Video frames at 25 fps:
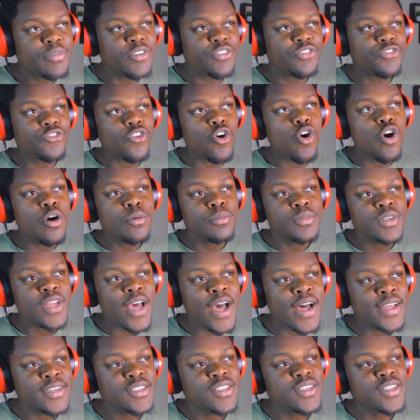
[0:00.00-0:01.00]
performed
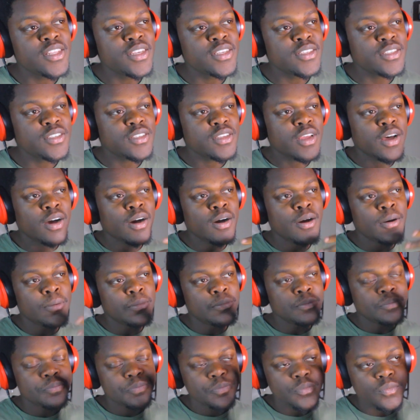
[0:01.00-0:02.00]
at this
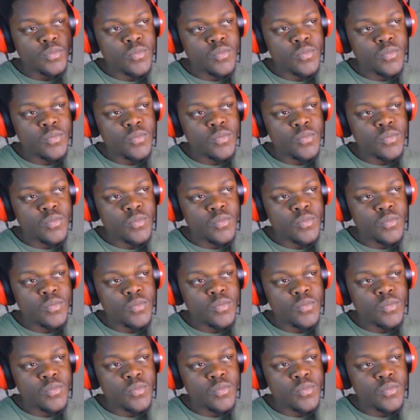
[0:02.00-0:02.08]
um,